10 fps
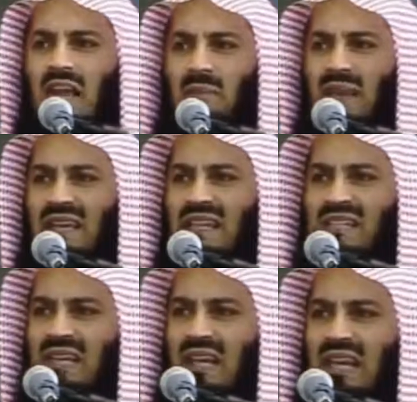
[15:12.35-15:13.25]
and make us
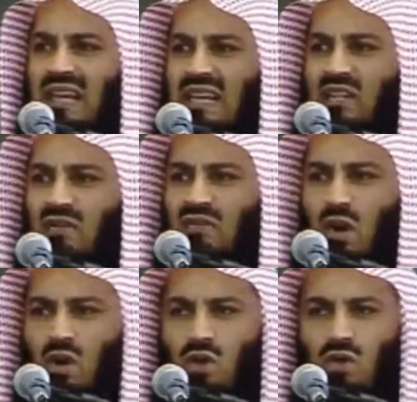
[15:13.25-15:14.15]
the leaders of
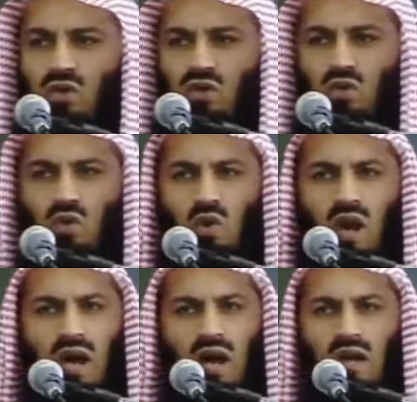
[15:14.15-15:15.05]
those who
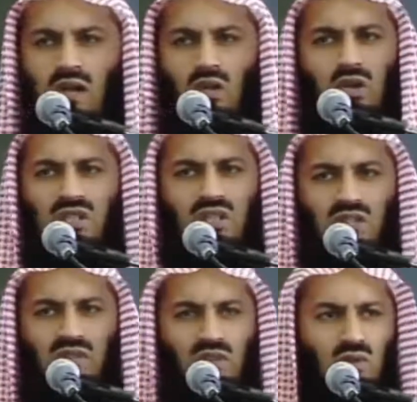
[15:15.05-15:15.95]
are conscious
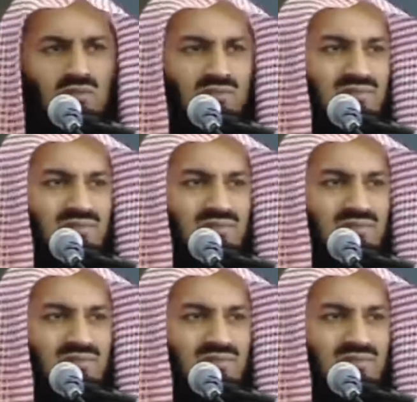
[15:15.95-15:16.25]
of you.